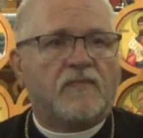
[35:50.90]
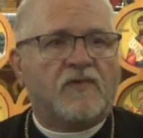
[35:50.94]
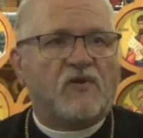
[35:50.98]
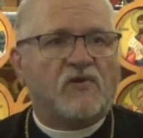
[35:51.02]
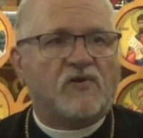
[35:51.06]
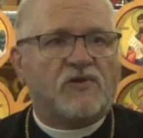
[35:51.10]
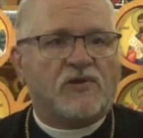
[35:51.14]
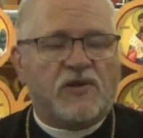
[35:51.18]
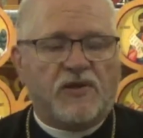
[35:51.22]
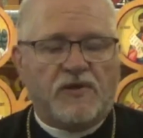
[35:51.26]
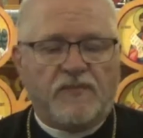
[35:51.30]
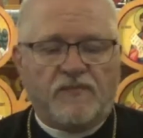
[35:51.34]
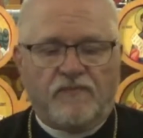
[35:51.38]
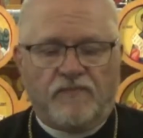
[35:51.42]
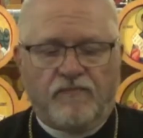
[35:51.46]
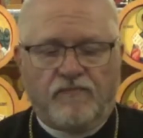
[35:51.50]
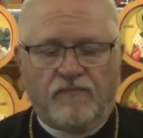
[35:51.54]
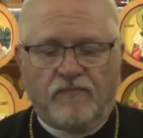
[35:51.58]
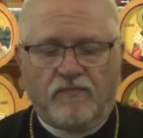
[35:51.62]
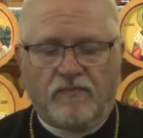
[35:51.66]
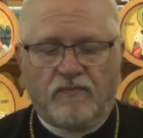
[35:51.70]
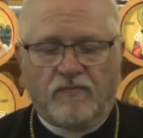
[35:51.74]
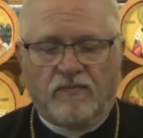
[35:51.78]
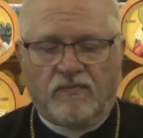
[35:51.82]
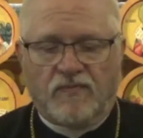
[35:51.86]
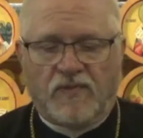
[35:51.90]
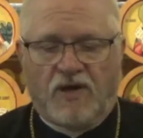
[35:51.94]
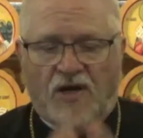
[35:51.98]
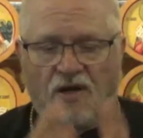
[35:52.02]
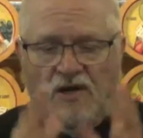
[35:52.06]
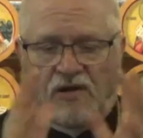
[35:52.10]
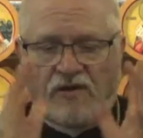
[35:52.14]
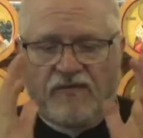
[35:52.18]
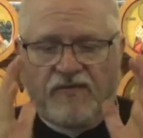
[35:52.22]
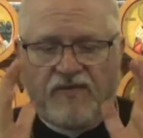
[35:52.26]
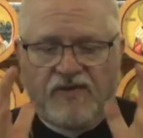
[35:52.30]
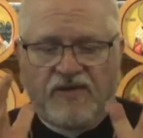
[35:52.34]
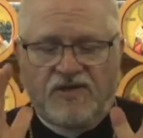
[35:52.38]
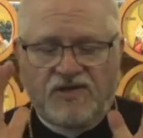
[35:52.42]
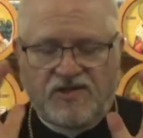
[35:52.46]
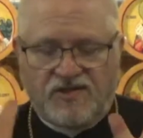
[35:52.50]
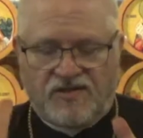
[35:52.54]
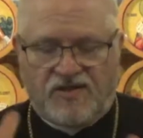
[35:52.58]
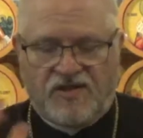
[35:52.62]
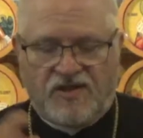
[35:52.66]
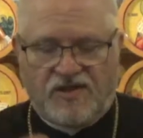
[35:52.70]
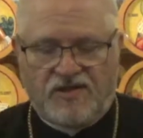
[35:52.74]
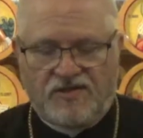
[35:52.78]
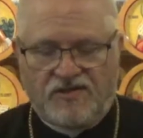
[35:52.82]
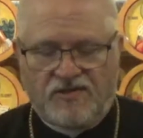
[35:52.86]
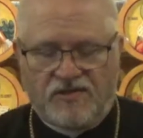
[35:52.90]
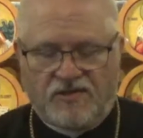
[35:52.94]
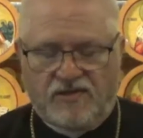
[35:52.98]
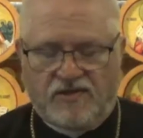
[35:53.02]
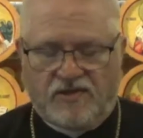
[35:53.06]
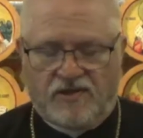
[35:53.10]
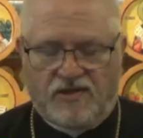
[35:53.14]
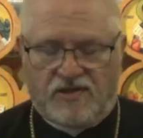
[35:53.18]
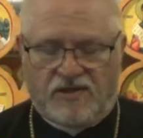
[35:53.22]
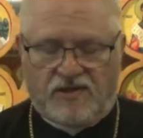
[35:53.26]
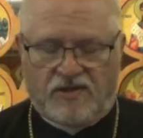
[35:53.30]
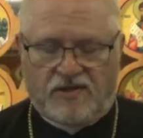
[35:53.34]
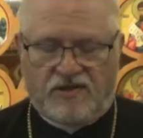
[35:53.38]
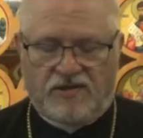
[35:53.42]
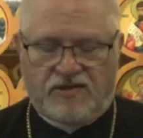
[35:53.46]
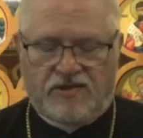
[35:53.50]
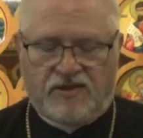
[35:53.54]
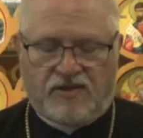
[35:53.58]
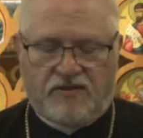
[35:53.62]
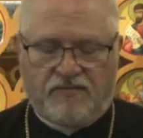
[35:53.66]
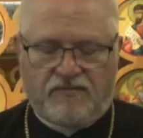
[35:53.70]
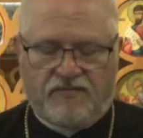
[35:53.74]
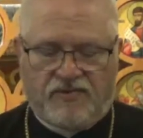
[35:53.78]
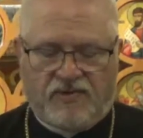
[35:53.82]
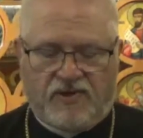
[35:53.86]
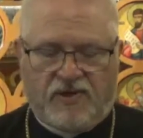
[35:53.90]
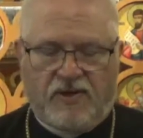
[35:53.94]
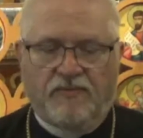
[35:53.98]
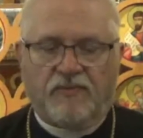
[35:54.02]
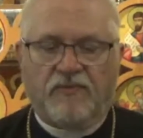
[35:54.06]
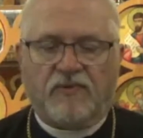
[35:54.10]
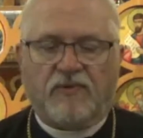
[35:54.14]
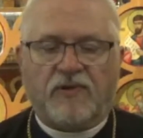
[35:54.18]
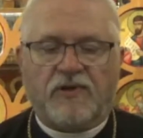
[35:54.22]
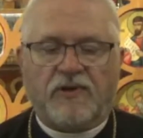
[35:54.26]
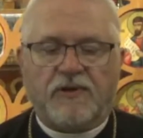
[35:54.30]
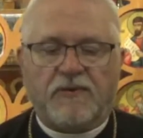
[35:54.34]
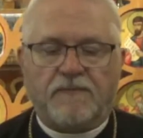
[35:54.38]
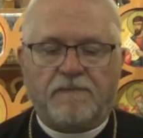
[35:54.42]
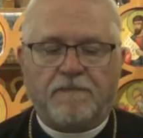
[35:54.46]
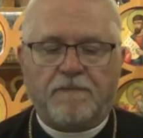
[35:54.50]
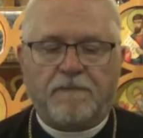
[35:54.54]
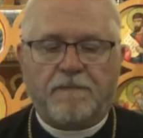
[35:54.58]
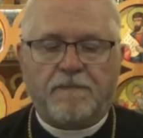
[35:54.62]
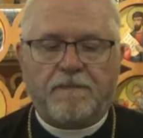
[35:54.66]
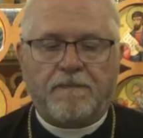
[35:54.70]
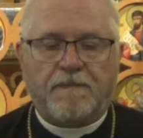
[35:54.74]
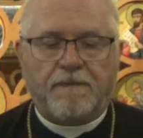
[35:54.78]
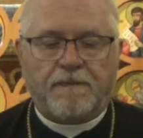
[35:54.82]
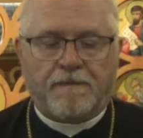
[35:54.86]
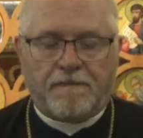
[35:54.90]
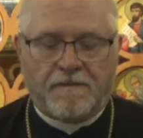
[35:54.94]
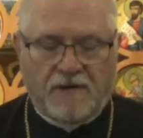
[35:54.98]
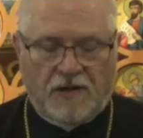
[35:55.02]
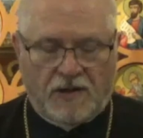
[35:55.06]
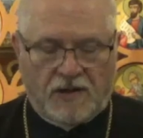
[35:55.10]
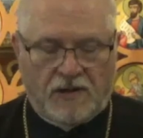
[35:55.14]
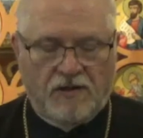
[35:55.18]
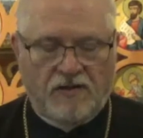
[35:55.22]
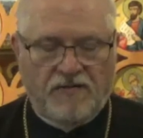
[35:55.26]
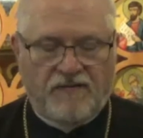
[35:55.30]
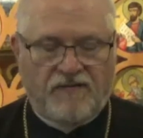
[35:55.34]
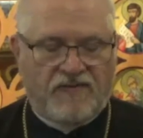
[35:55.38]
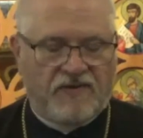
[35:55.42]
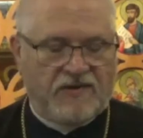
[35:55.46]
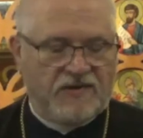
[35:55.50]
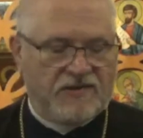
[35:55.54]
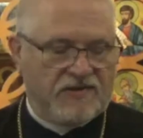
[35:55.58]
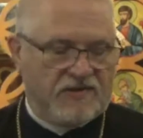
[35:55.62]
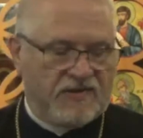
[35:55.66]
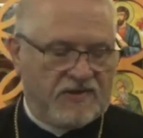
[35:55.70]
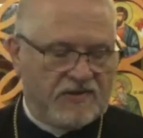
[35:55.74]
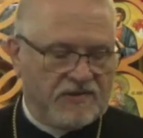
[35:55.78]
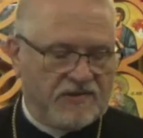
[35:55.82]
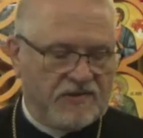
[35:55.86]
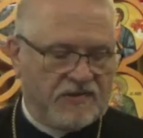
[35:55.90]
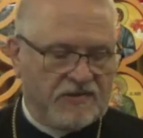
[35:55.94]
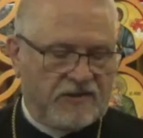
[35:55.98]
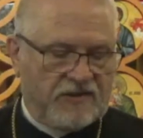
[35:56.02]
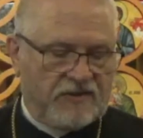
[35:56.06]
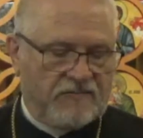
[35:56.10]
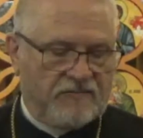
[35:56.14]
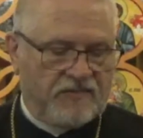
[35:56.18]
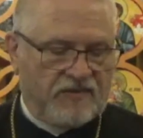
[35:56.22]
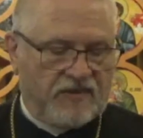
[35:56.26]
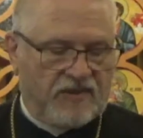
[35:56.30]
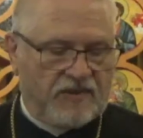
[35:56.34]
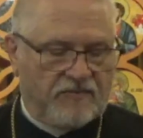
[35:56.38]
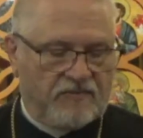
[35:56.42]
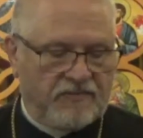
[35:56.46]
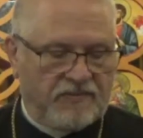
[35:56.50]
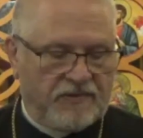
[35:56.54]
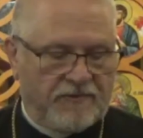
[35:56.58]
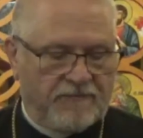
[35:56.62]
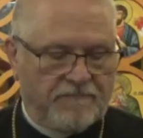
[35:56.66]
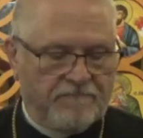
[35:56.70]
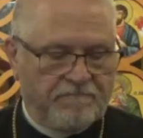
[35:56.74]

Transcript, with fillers: You see, all of these things are, are, are done properly. All of these things are done properly.